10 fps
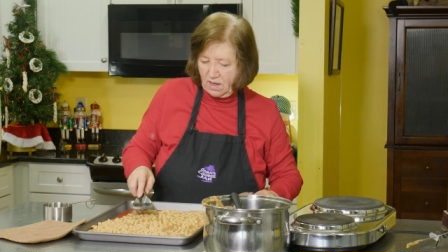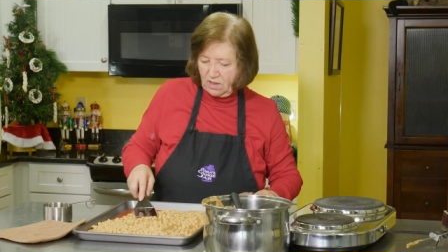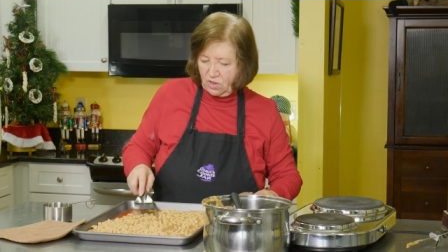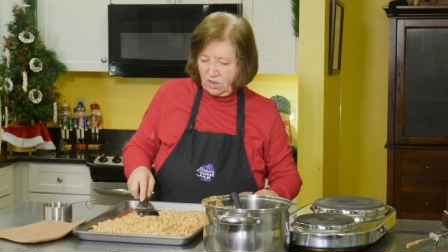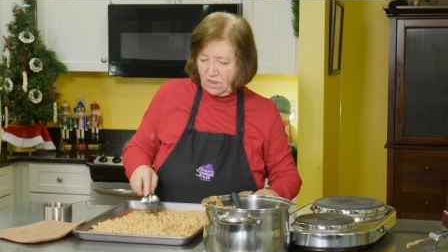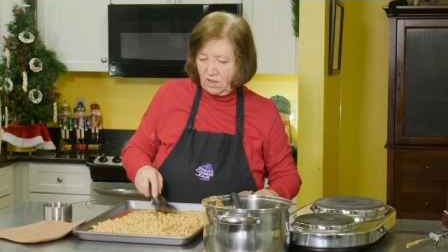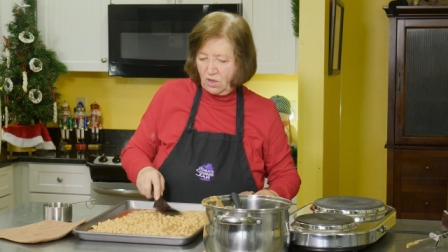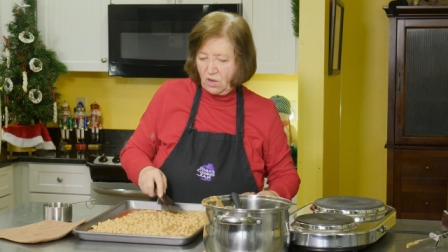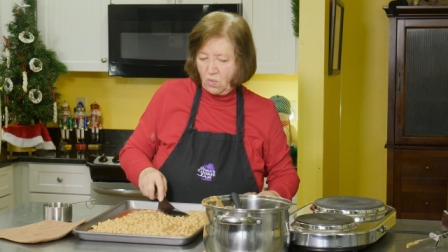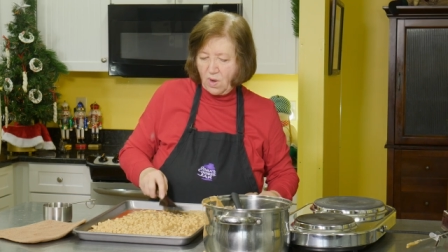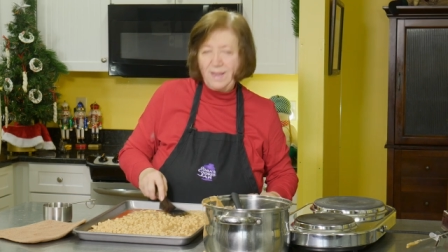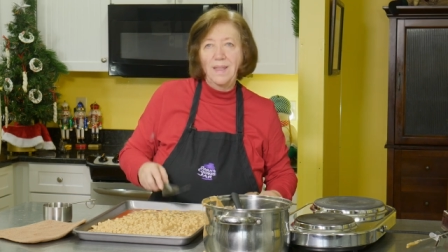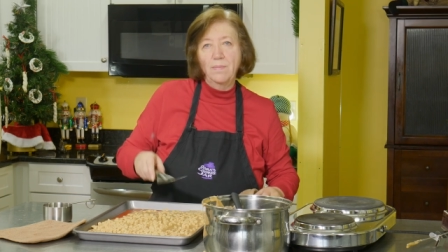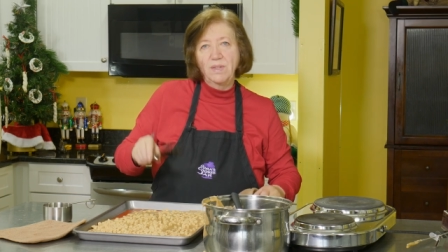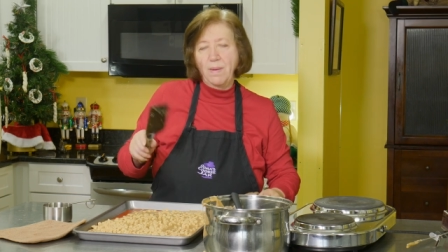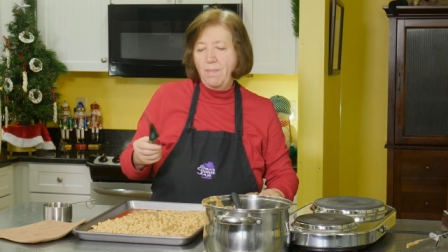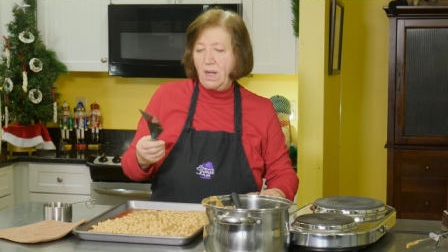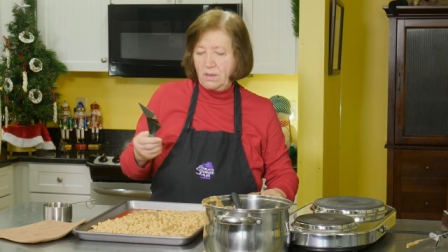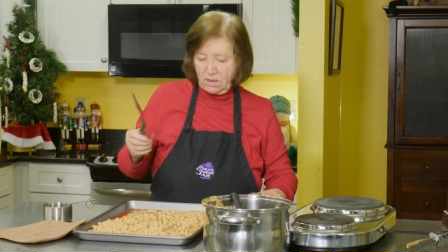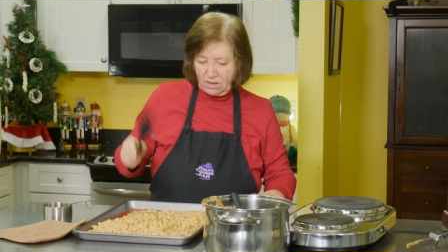Just, you don't want them to
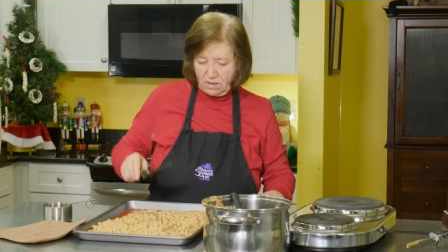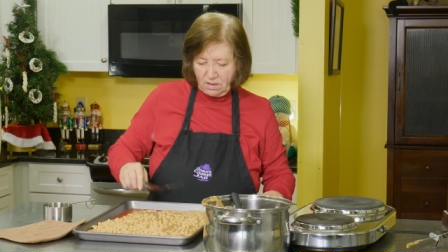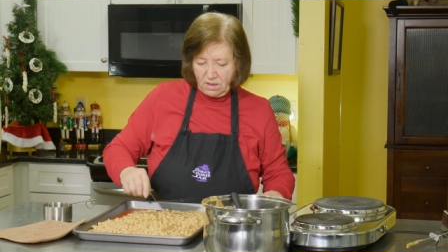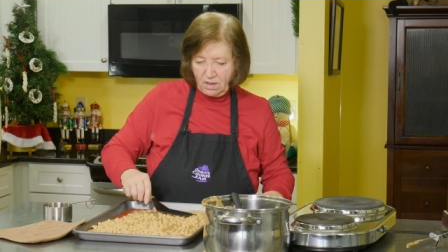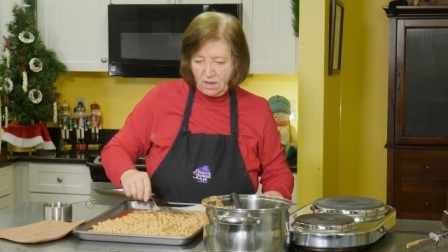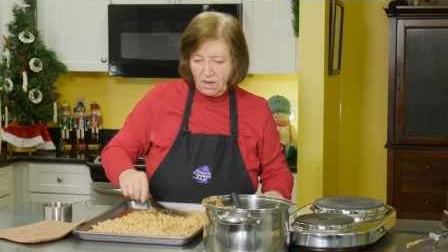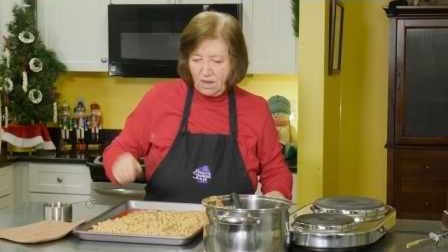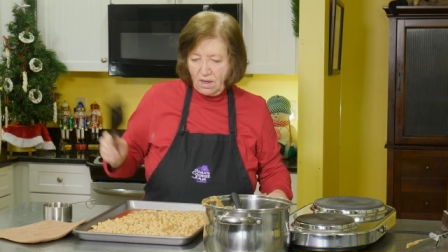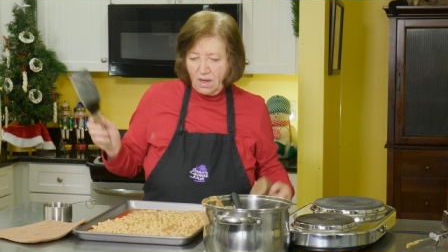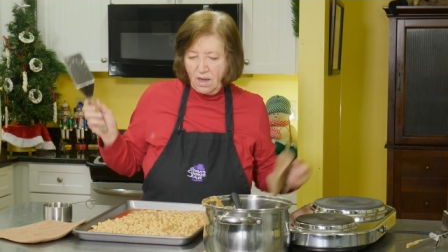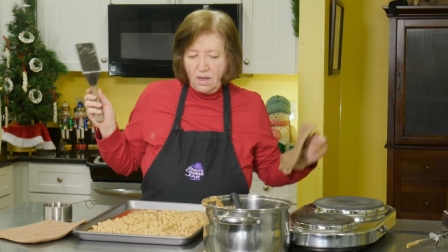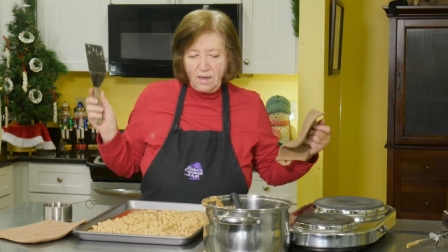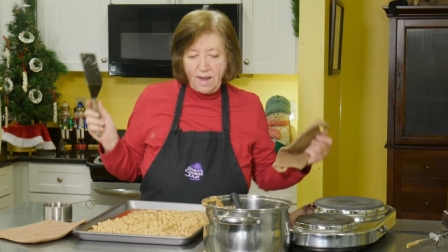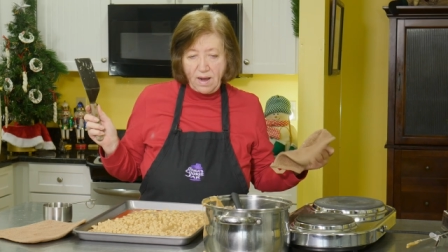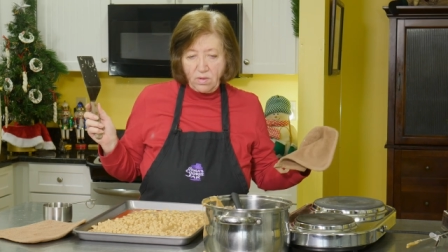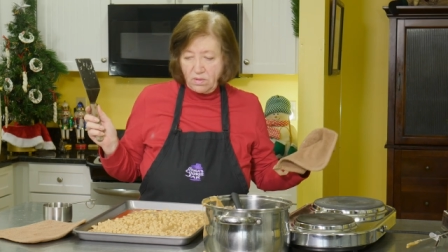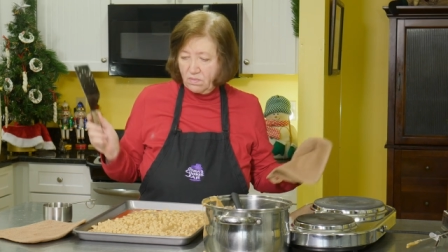melt. Now,